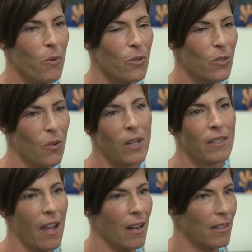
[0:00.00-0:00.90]
were so
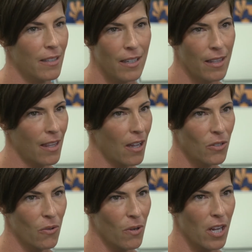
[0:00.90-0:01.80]
excited to get that
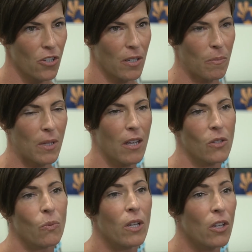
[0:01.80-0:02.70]
donation
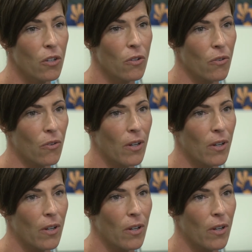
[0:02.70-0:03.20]
because we knew